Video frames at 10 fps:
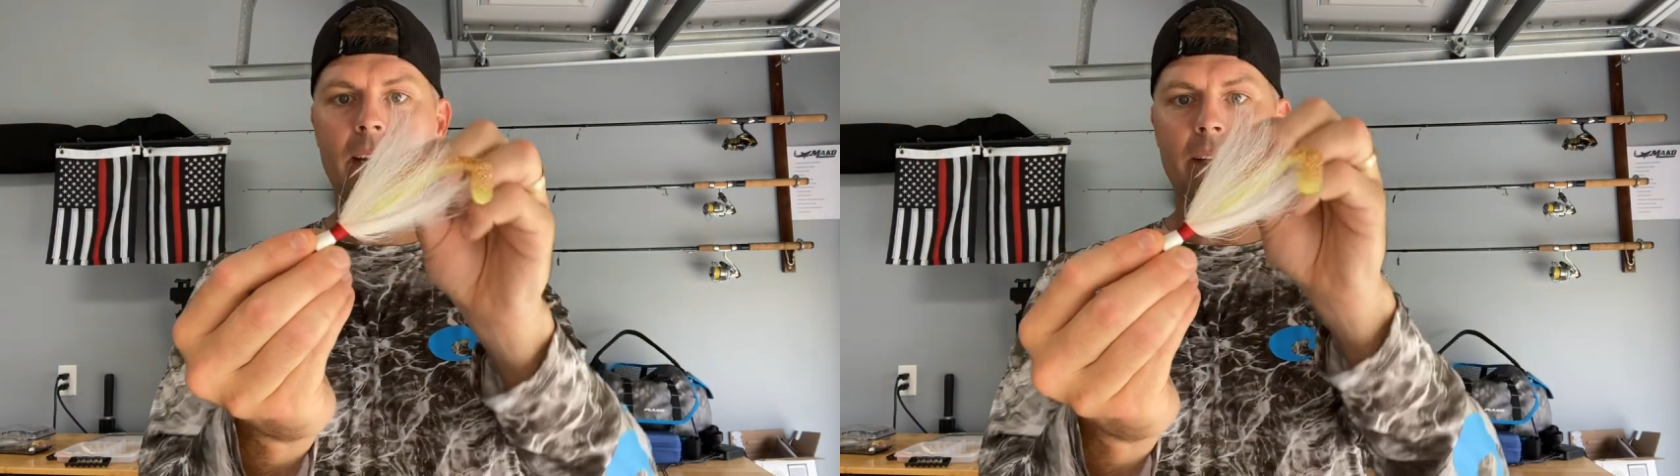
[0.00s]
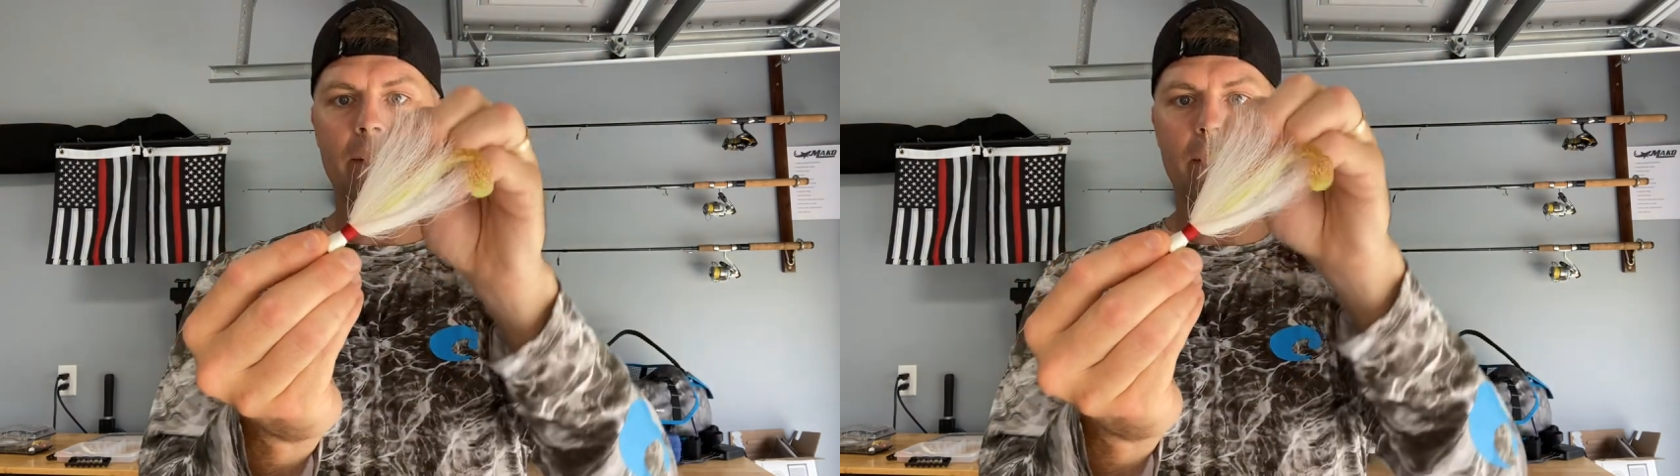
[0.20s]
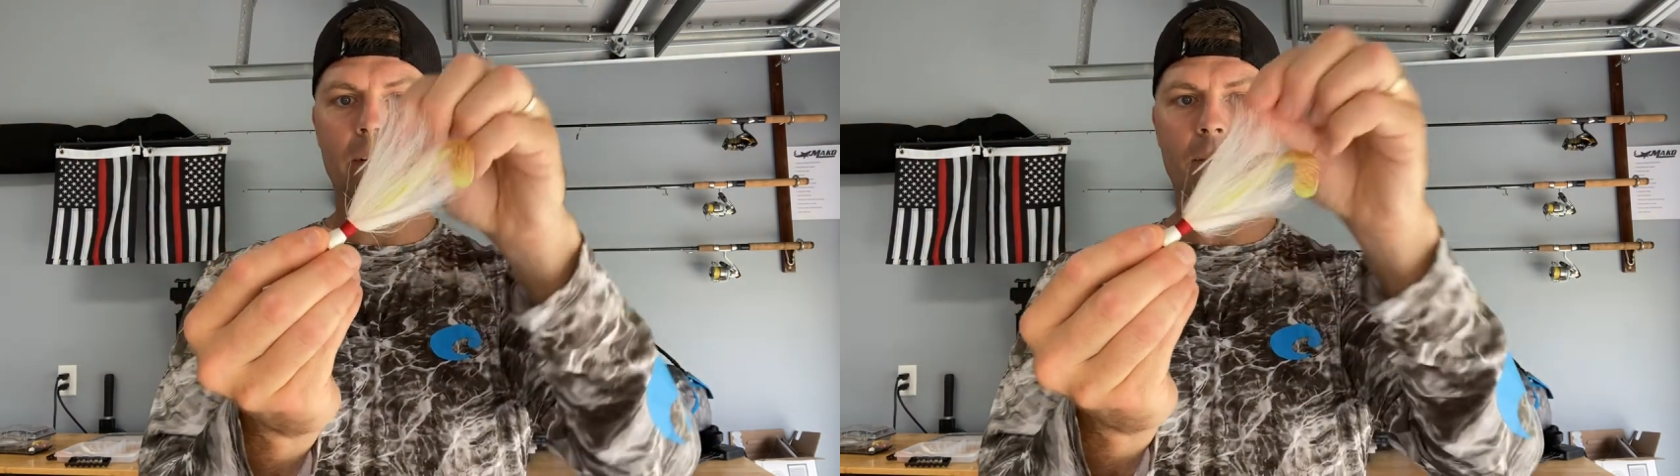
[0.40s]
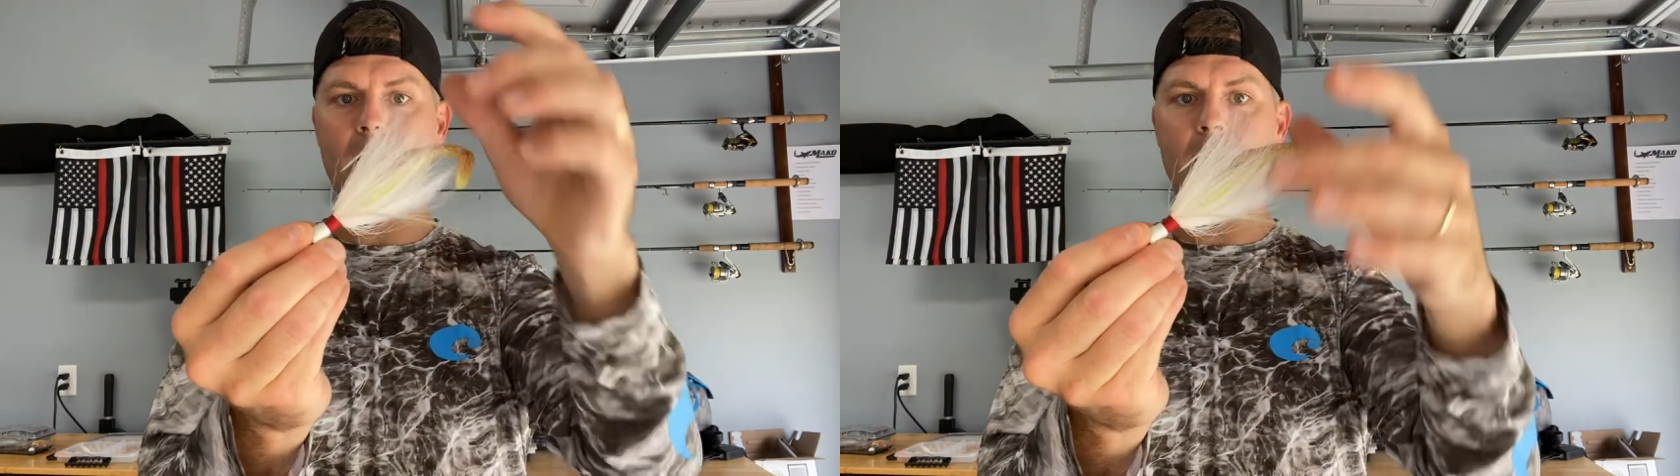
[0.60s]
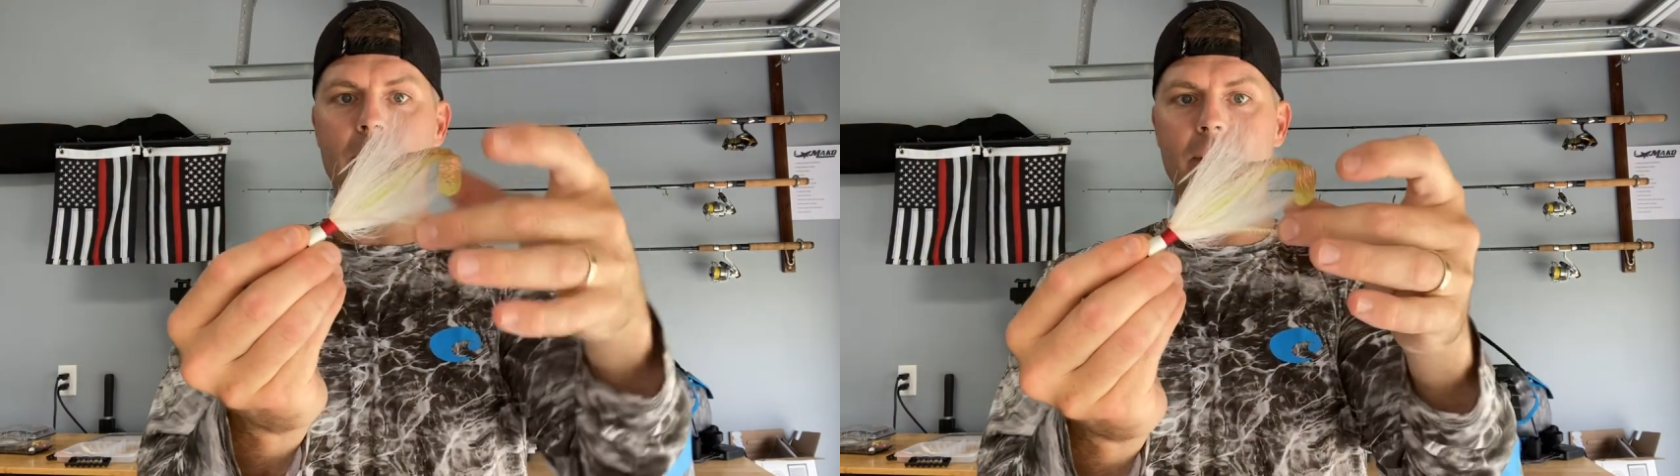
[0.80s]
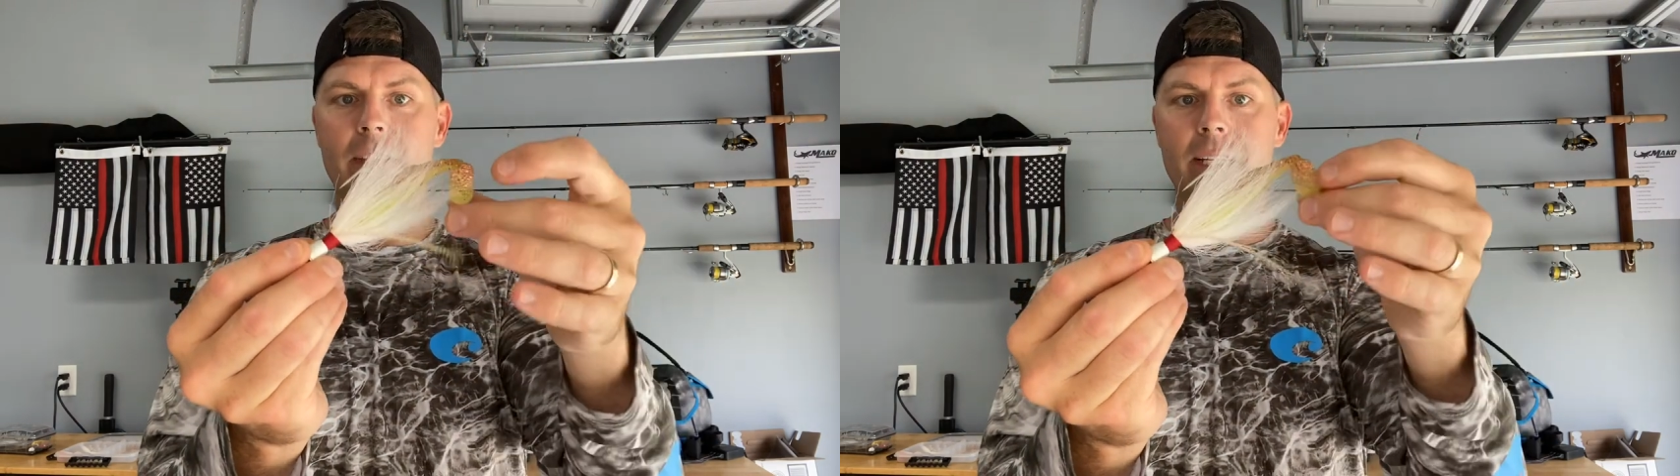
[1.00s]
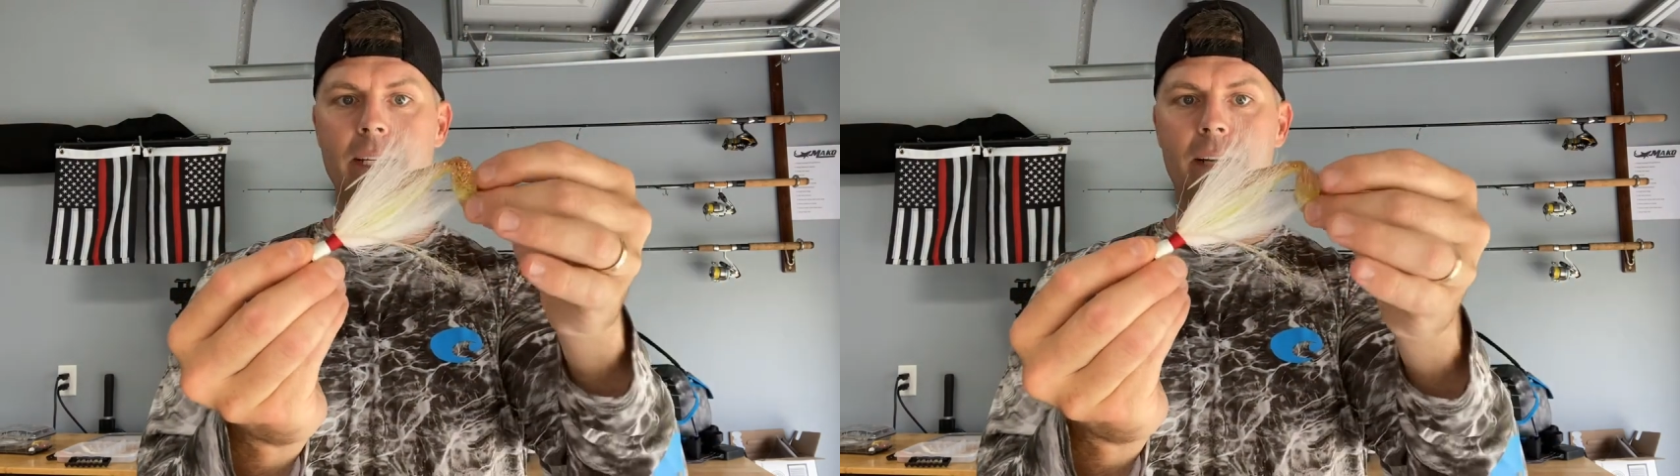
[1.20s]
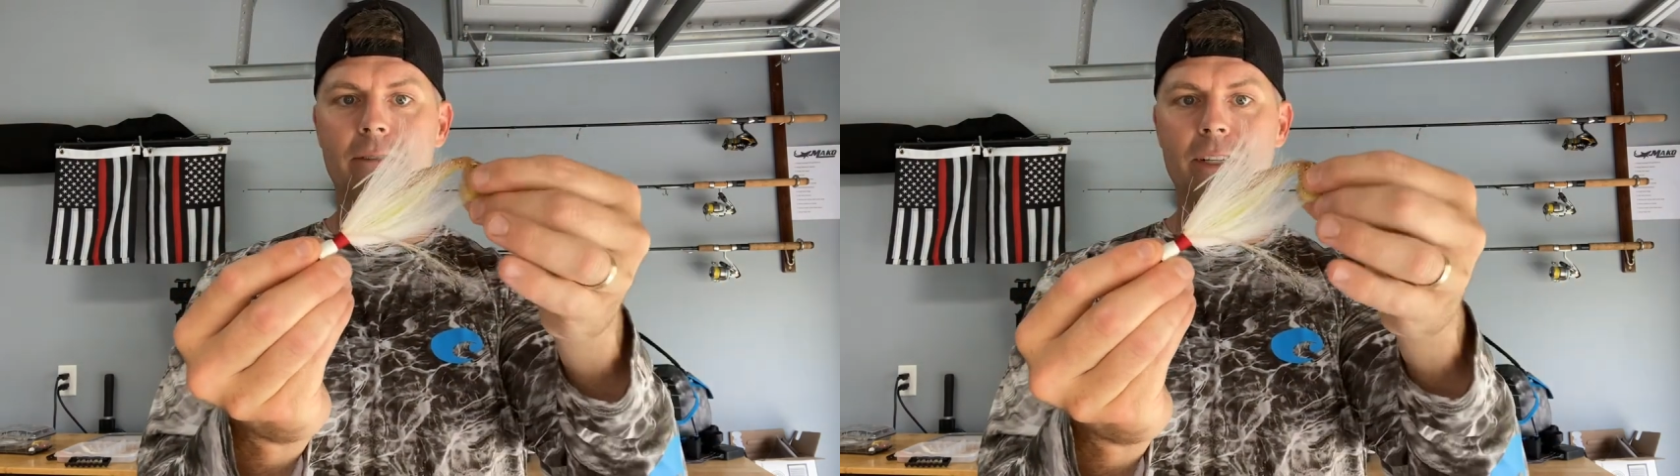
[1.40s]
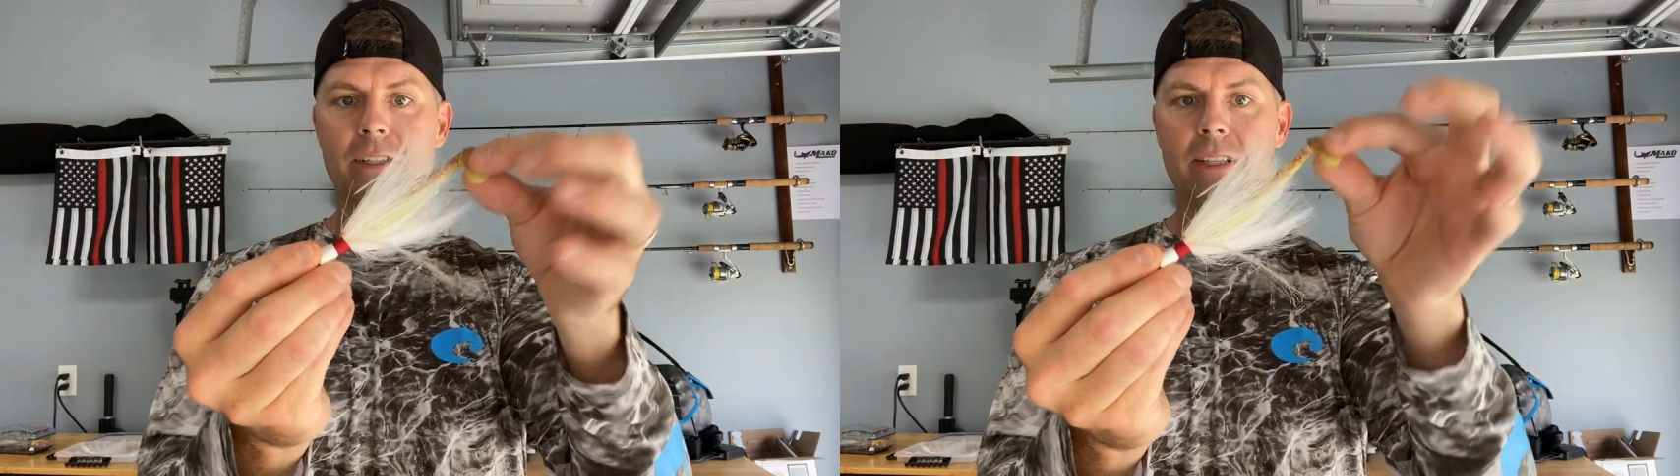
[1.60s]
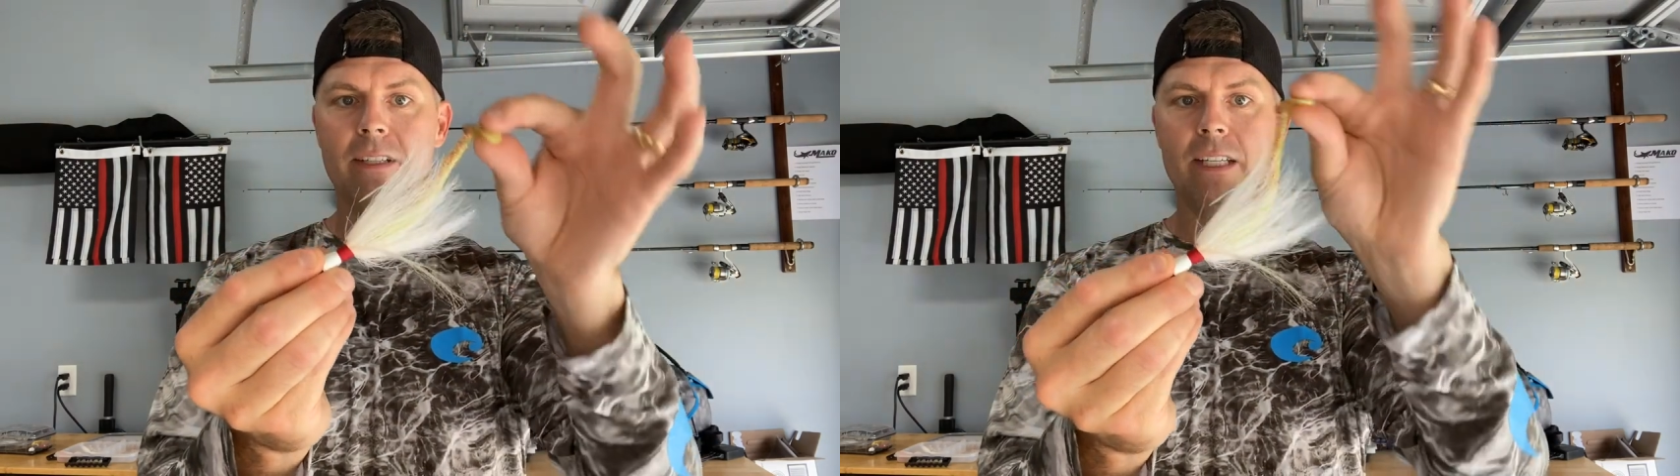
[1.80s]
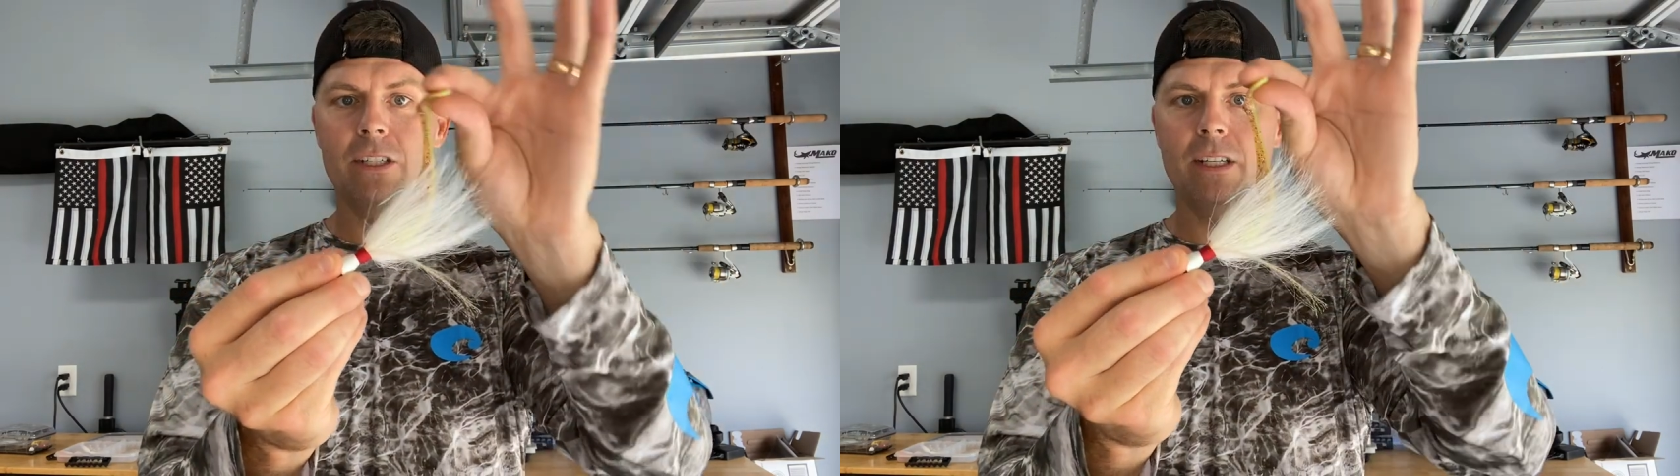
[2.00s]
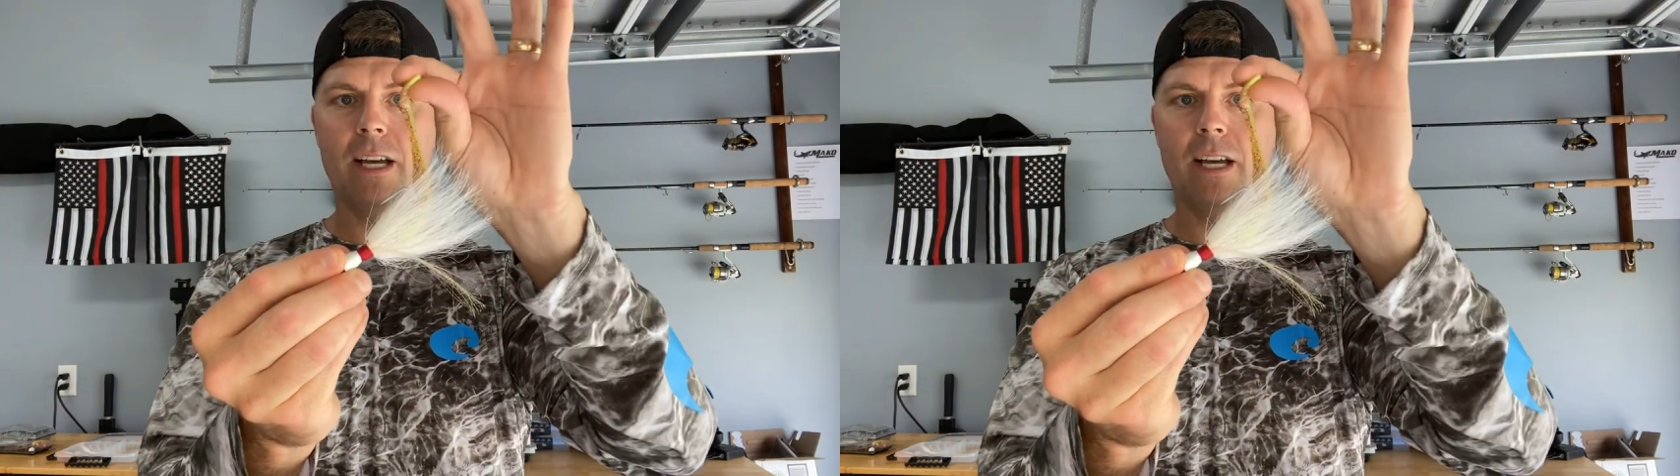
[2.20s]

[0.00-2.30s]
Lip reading: and they're gonna grab the fish's attention,